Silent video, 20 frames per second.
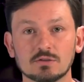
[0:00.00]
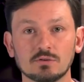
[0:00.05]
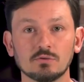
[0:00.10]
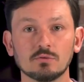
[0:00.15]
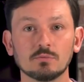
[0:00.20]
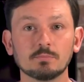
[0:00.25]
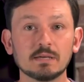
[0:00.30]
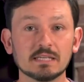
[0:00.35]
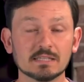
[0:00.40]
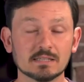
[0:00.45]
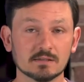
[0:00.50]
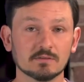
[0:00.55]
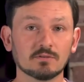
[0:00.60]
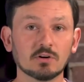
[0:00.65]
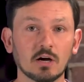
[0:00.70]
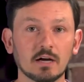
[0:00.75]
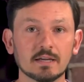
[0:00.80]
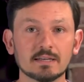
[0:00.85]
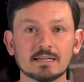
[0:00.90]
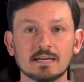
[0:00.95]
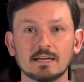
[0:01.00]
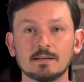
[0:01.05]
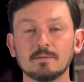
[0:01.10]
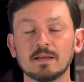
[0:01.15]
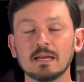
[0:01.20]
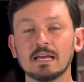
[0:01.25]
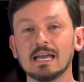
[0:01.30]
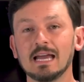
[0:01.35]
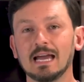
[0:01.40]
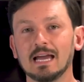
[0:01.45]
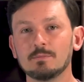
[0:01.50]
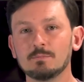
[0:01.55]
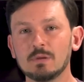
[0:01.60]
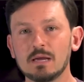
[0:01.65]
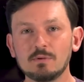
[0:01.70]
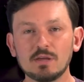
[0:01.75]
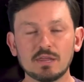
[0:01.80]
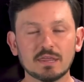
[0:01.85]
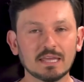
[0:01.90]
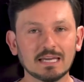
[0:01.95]
to pieces of content and
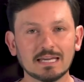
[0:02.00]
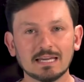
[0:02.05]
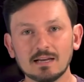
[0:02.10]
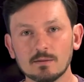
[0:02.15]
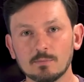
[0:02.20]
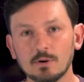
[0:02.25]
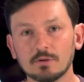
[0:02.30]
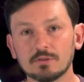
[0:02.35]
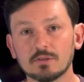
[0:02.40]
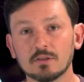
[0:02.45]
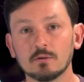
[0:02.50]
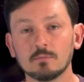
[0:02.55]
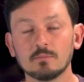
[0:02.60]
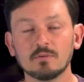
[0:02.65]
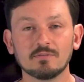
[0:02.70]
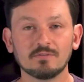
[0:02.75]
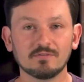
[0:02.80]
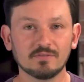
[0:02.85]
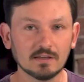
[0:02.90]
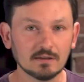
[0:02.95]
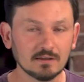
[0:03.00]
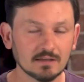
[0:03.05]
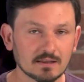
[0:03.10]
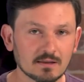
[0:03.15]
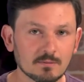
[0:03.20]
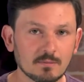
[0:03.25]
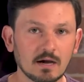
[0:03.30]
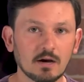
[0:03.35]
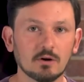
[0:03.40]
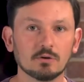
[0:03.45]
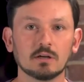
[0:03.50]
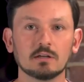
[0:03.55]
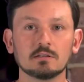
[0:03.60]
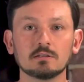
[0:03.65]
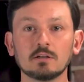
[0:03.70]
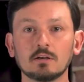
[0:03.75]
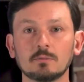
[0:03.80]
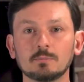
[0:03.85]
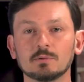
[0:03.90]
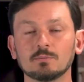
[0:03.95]
maybe thinking about them, feeling them out a
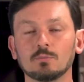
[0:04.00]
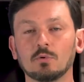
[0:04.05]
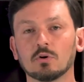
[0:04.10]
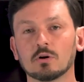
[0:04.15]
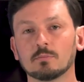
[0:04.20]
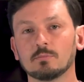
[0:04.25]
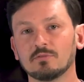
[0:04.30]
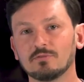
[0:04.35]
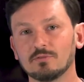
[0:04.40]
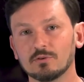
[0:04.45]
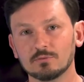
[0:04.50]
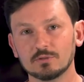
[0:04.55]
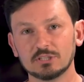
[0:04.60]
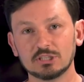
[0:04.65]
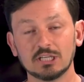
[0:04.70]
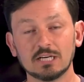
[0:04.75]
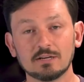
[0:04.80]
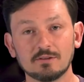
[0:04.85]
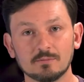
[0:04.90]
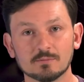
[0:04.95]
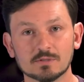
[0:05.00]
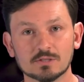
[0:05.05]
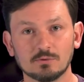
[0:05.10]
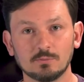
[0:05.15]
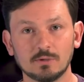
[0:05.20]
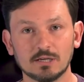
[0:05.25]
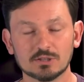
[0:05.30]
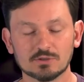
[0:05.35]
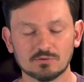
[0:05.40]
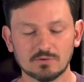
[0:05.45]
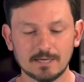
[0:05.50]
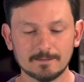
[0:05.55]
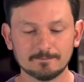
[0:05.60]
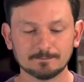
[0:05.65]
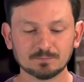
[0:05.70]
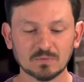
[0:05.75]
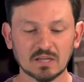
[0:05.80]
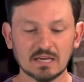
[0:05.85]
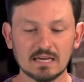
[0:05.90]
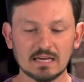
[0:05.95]
little bit more before we share them so much,
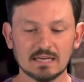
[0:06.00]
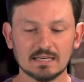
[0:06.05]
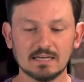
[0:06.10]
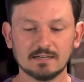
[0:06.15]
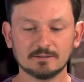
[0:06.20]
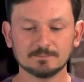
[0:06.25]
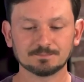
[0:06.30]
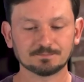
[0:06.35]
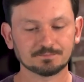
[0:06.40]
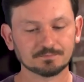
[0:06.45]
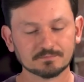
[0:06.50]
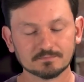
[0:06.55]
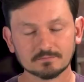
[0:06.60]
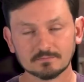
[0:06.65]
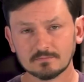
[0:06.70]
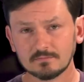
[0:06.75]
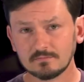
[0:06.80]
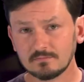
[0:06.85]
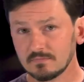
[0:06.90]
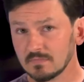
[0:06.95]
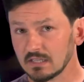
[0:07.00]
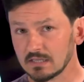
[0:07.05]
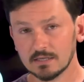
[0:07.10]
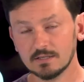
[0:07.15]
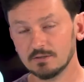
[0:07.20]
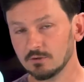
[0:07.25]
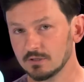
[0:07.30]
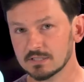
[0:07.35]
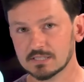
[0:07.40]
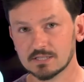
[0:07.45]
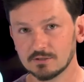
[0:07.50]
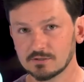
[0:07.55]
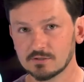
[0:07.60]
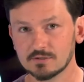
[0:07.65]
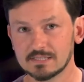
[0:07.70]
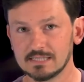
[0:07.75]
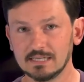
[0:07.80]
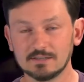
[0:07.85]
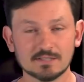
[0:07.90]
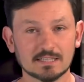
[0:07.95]
right? Now, I know this also
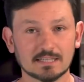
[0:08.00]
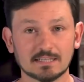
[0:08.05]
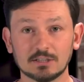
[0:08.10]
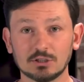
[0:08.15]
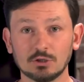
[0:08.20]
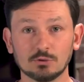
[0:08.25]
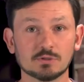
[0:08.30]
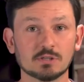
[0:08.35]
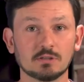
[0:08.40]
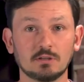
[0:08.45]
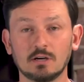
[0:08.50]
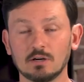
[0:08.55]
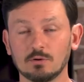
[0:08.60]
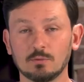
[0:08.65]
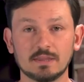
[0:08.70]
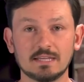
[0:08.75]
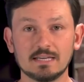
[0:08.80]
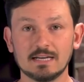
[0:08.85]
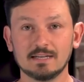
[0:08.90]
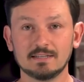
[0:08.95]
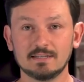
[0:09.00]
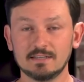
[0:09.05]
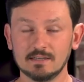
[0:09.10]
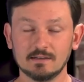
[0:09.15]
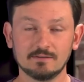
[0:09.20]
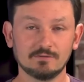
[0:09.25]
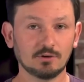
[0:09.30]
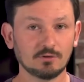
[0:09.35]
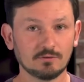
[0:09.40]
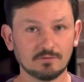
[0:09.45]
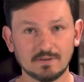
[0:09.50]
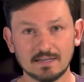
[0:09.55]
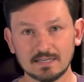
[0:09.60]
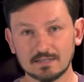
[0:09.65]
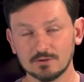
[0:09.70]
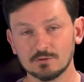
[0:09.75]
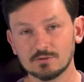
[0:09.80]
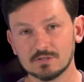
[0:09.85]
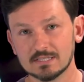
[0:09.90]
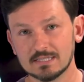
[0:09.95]
sounds like it goes along with the idea of, oh,
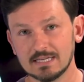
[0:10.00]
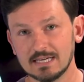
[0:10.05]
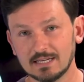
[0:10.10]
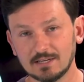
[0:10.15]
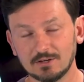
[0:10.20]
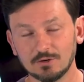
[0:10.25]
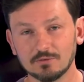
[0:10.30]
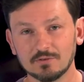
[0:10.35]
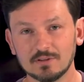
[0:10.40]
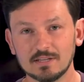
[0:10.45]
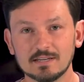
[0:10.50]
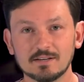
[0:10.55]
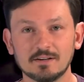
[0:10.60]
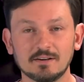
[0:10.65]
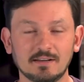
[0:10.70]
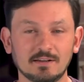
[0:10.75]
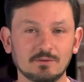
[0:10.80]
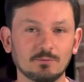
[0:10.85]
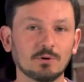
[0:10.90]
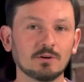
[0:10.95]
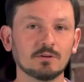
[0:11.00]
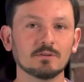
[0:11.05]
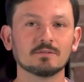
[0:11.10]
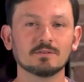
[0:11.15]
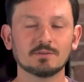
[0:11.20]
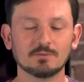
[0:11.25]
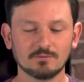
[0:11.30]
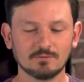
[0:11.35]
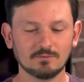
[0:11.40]
fake news is taking over the internet. Well,